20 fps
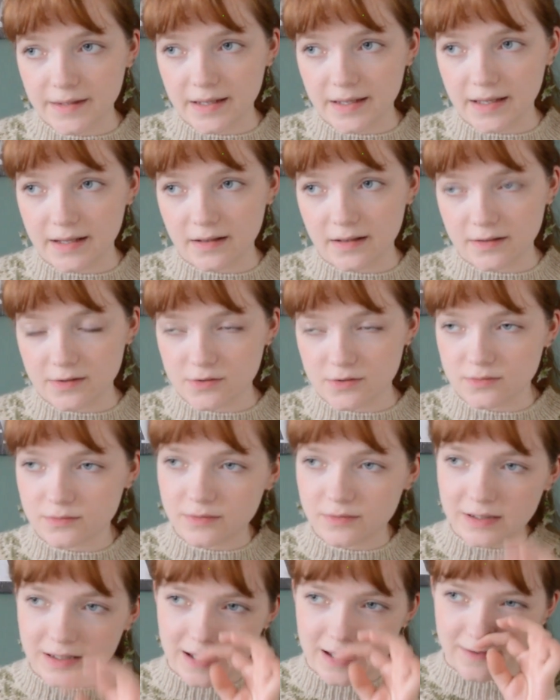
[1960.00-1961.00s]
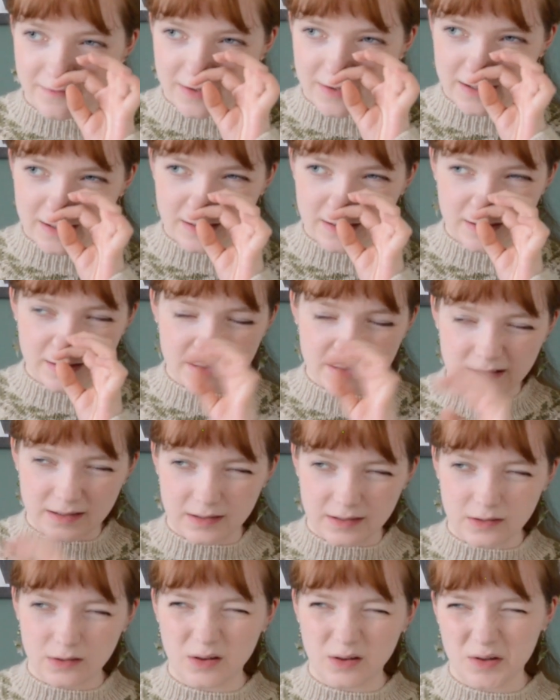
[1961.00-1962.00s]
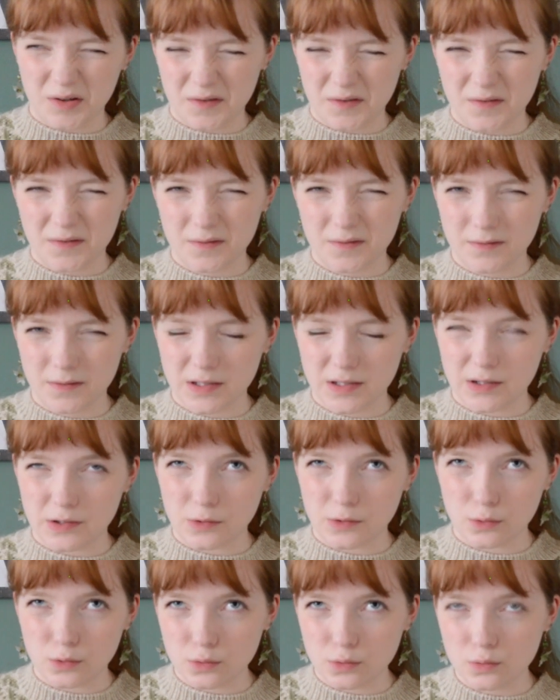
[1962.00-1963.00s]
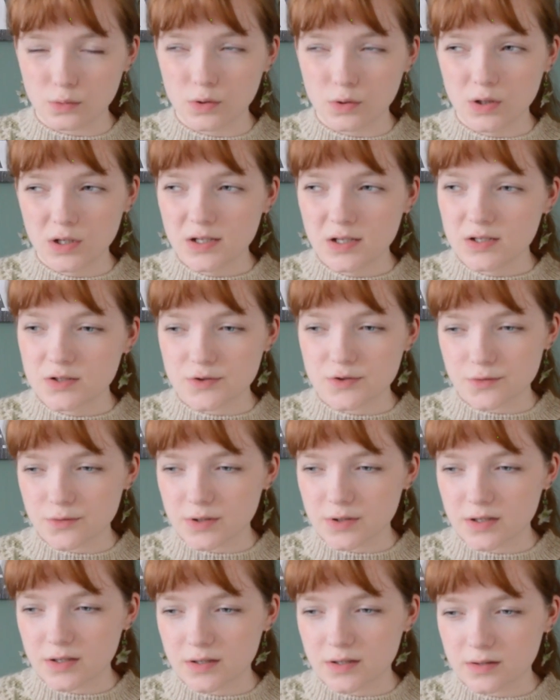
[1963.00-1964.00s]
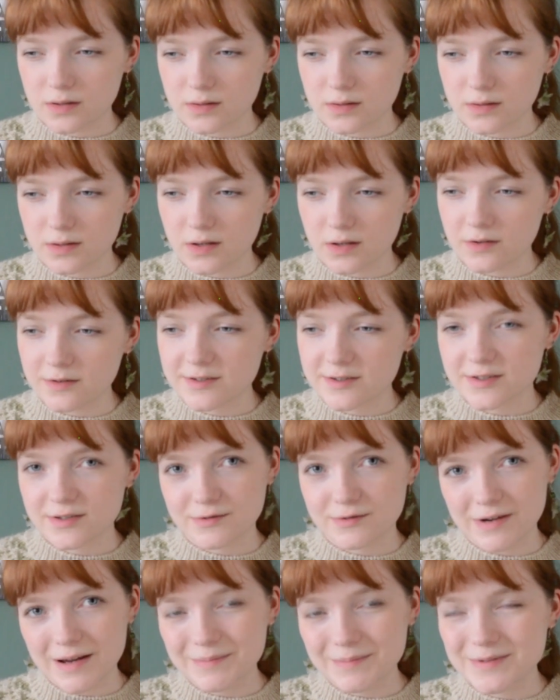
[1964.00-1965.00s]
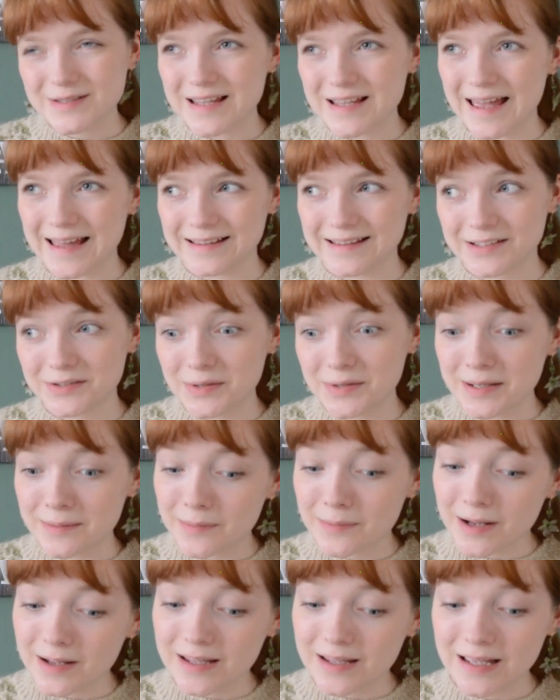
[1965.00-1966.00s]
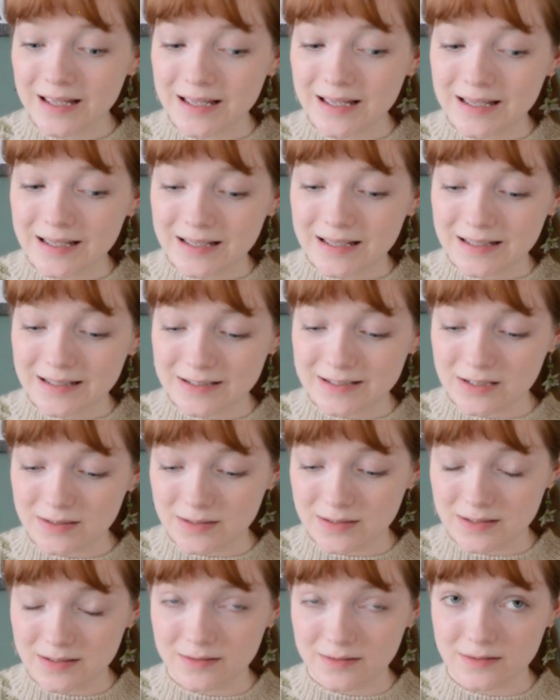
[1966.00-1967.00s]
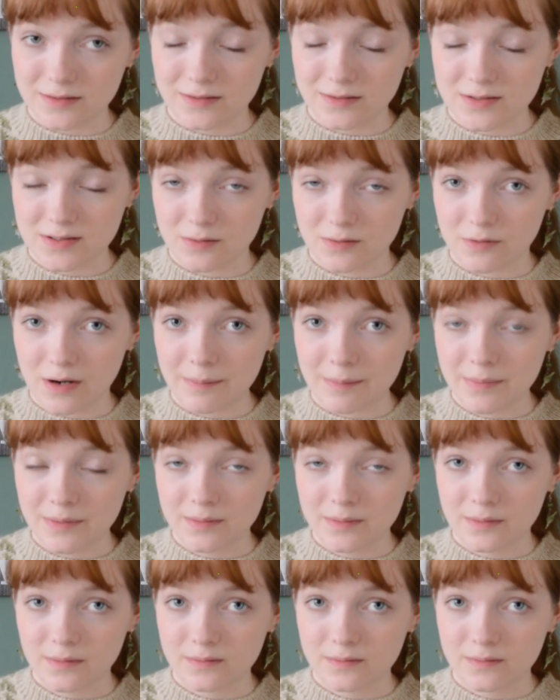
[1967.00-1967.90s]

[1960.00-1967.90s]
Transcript: and I don't really have any, like, a lot of new sock yarn scraps entering my scrap